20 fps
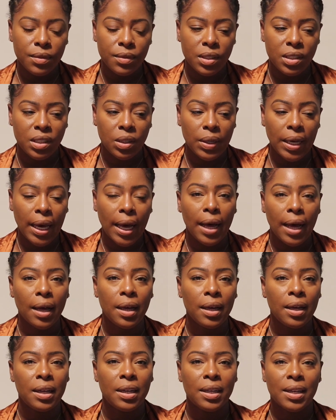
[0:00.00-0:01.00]
So yeah,
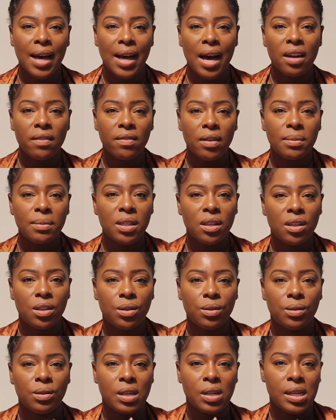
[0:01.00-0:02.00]
kind of up to
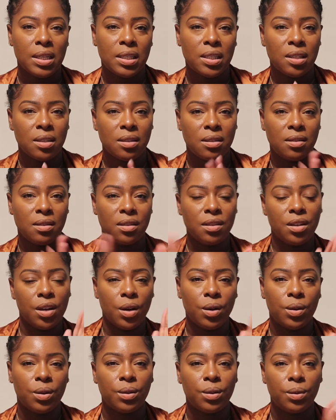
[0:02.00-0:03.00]
you as to, you
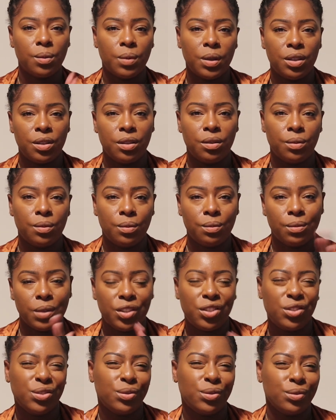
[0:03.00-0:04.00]
know,
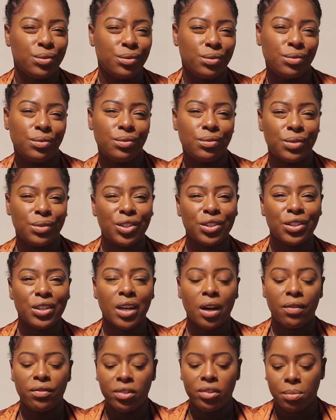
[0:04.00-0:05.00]
what you're
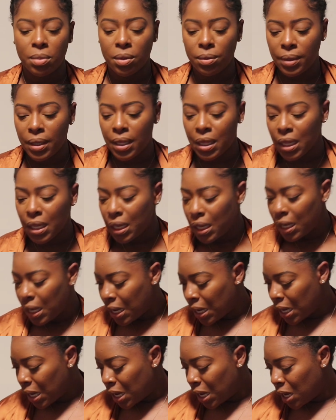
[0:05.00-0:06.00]
comfortable with.
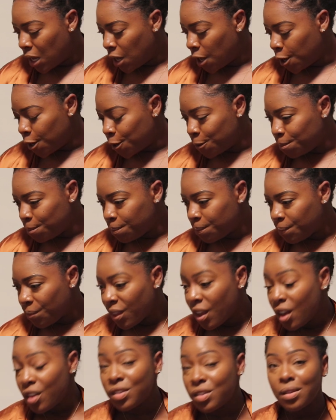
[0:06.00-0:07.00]

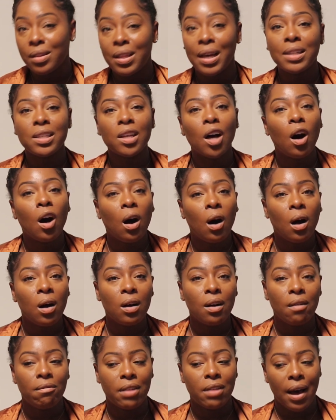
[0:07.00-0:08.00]
So that's all
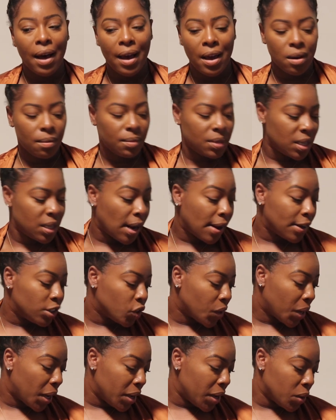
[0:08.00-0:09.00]
of the items that I
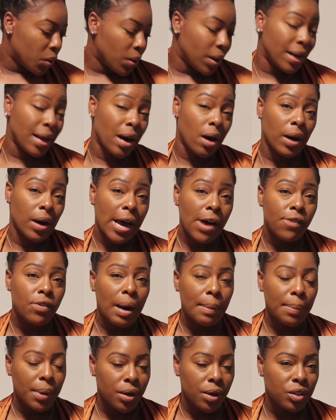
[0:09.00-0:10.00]
tried on. However,
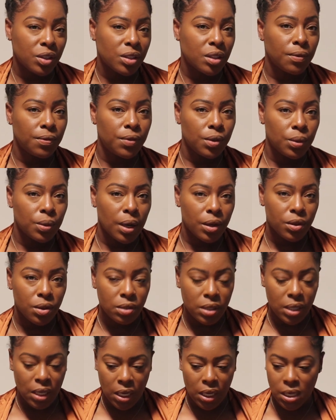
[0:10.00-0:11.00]
I purchased a few other
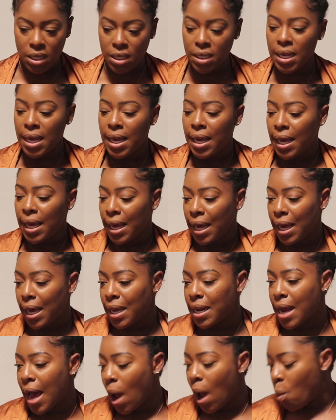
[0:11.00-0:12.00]
things,
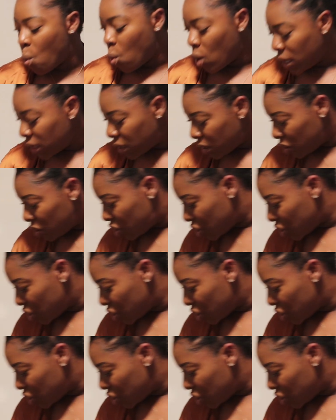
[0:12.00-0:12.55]
and I want to